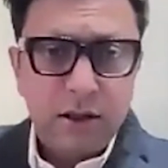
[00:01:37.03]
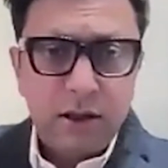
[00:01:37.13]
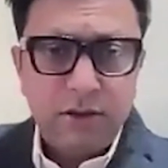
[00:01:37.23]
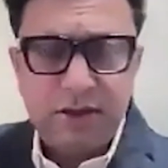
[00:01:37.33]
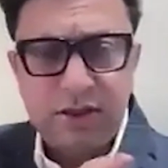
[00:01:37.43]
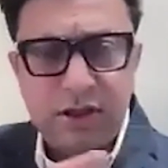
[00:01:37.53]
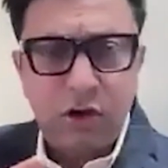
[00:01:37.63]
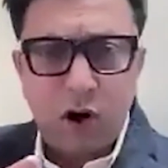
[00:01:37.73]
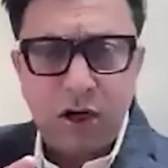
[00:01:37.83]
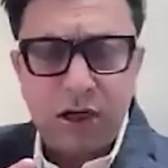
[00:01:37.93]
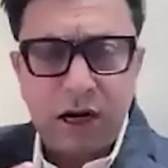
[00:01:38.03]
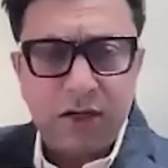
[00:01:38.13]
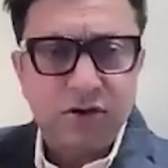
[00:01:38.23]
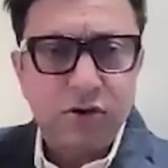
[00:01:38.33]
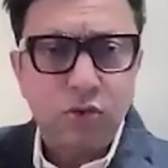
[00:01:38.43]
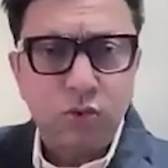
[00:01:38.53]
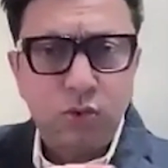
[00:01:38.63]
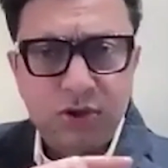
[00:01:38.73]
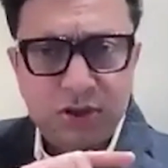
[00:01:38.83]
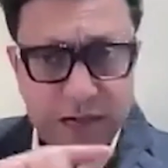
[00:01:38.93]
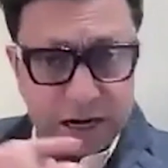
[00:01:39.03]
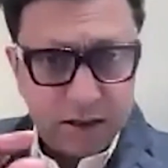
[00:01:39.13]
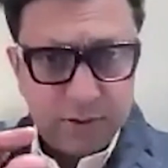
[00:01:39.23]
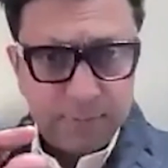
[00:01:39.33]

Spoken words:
This is in contrast to stent,